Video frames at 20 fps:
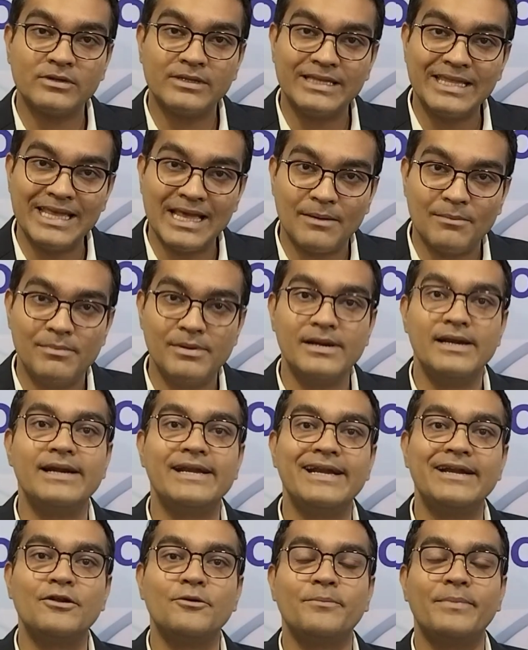ability to
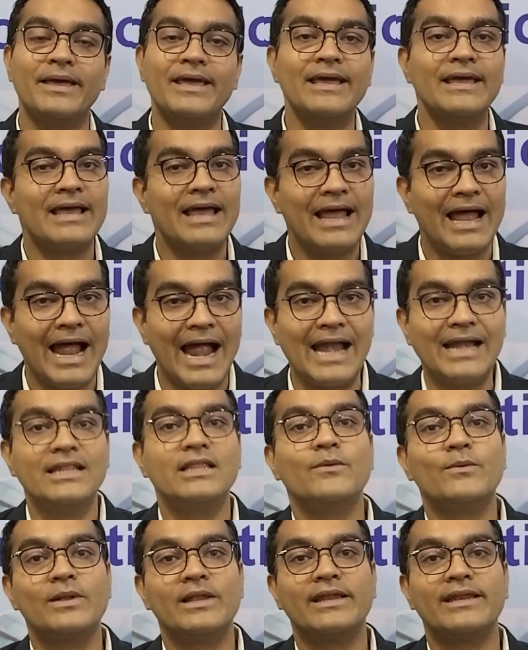pay and the
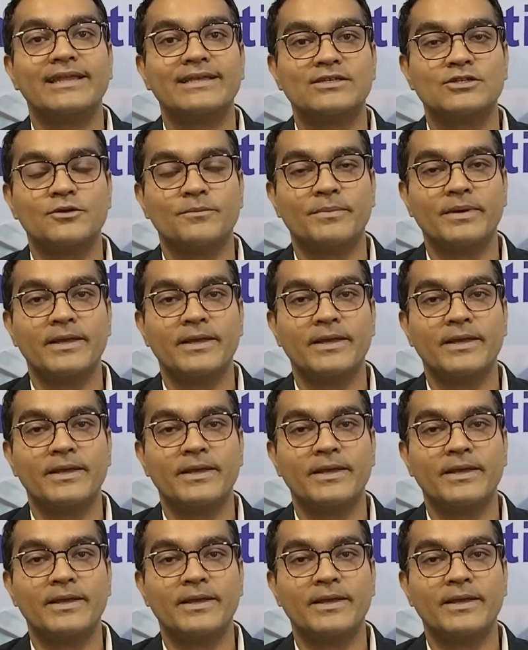willingness to pay.